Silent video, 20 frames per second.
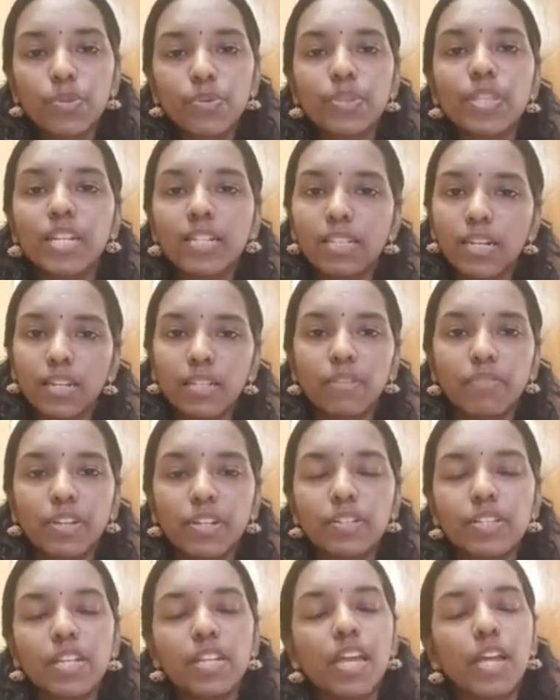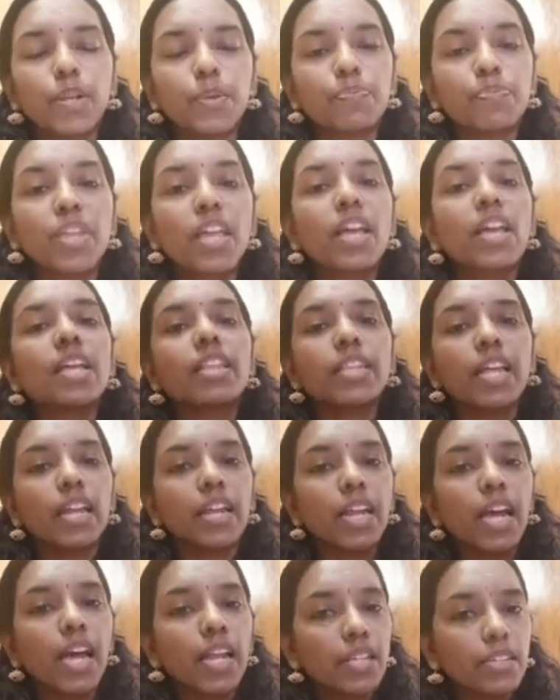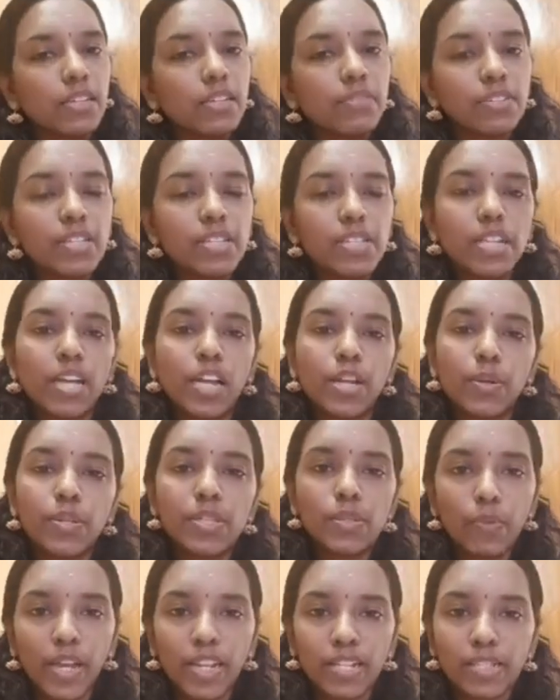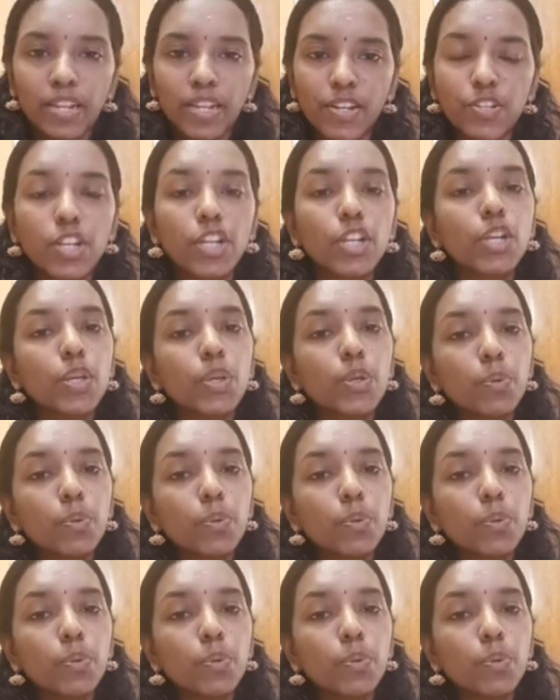So that is another one scenario. Then another one scenario is vaccination.